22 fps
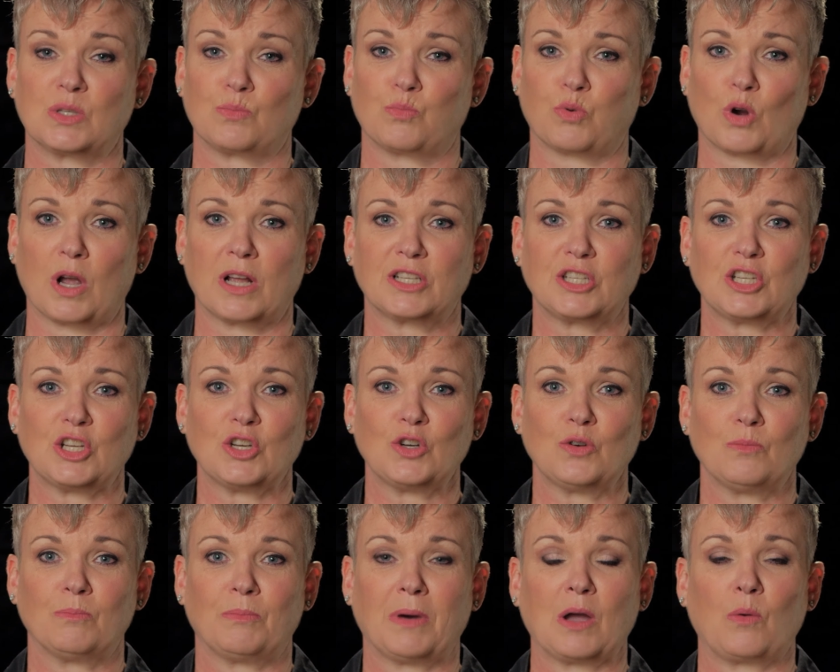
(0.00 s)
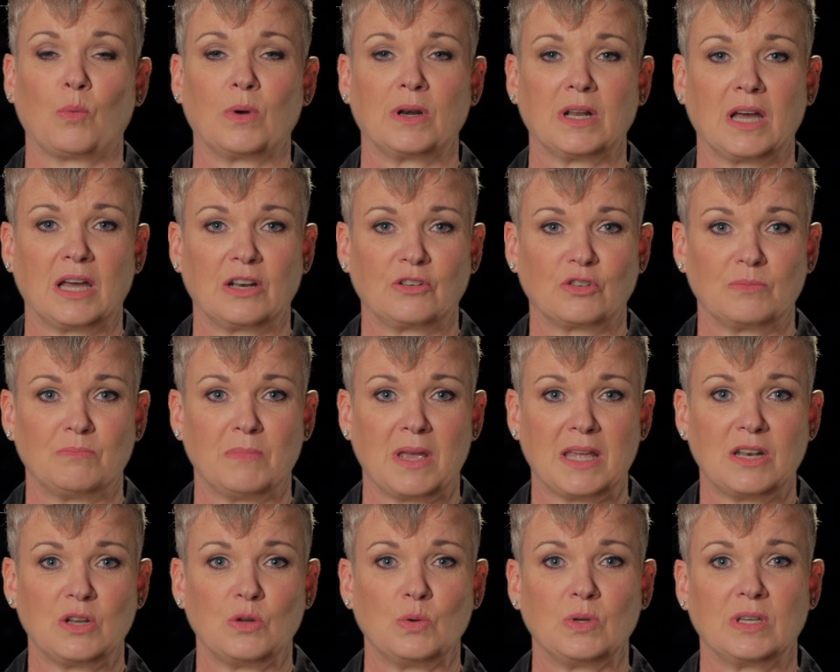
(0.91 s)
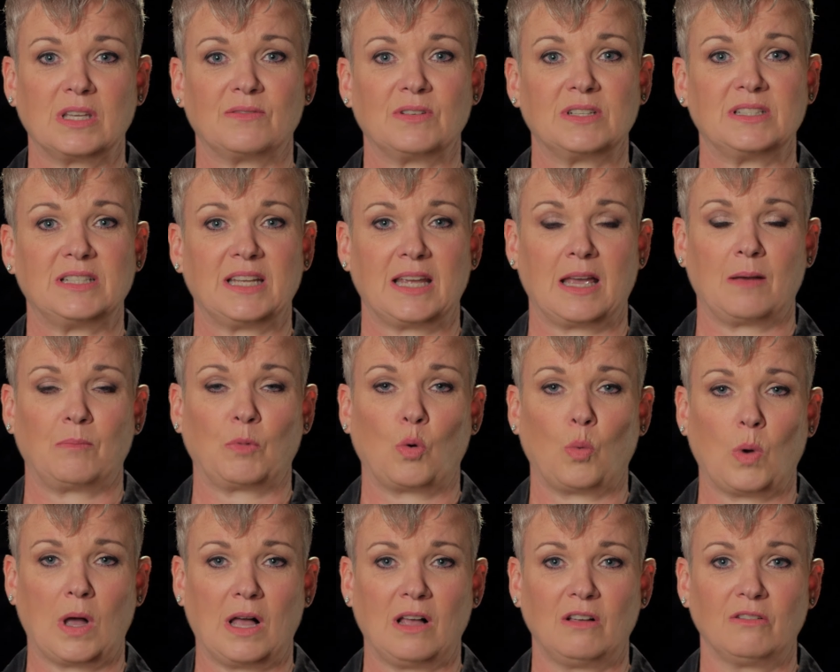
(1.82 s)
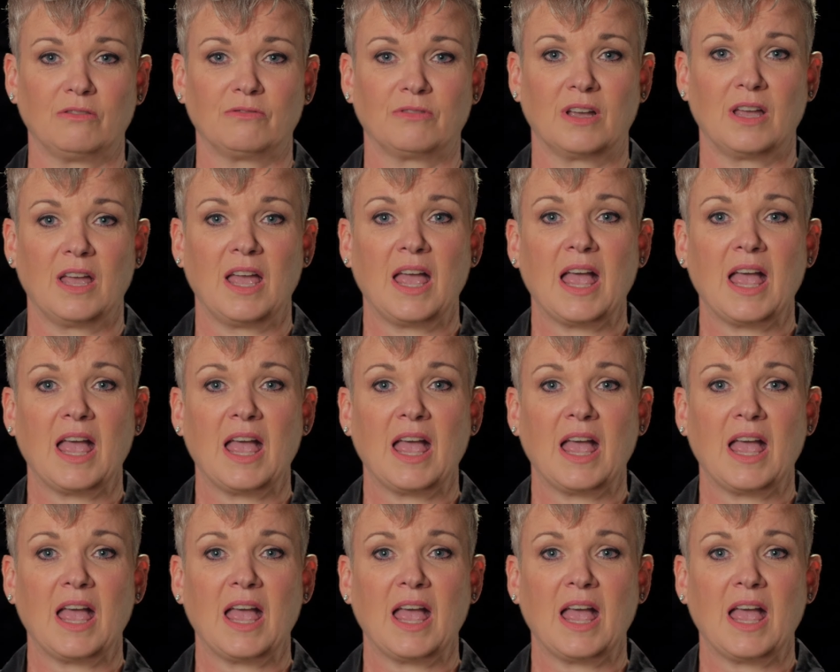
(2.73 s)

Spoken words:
is brought to you by 100 Men Who Give a Damn Guelph